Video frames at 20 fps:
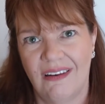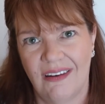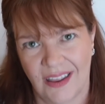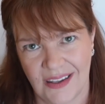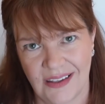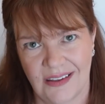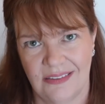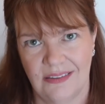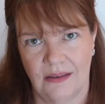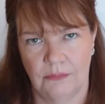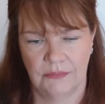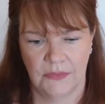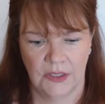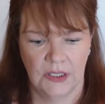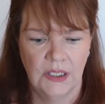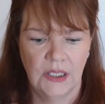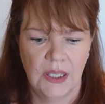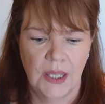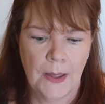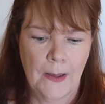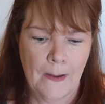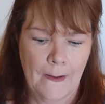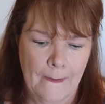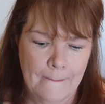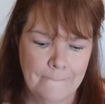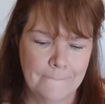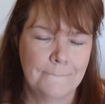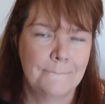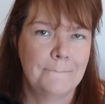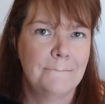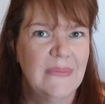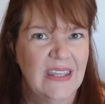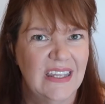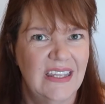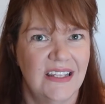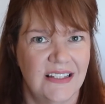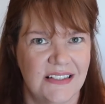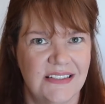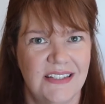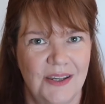like them,
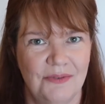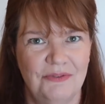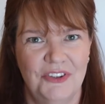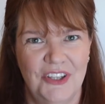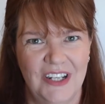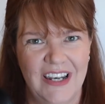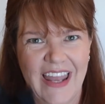except for the